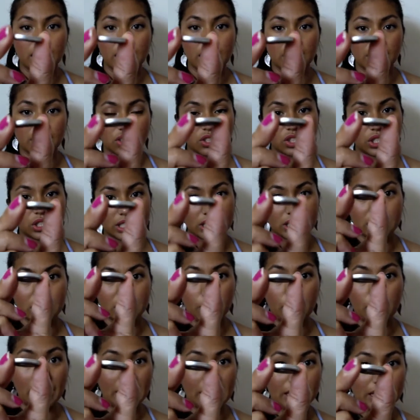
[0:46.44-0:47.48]
It's just
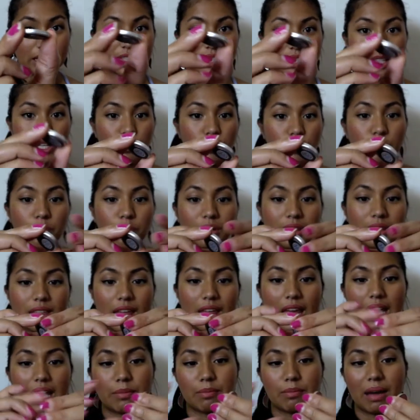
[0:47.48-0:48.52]
the pan itself with
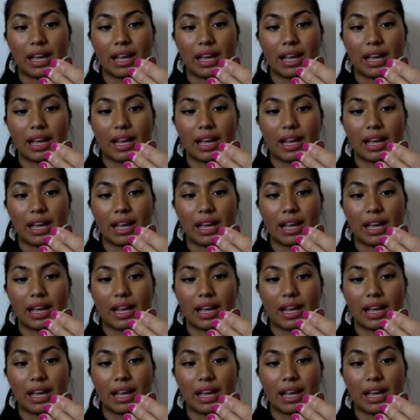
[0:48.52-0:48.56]
a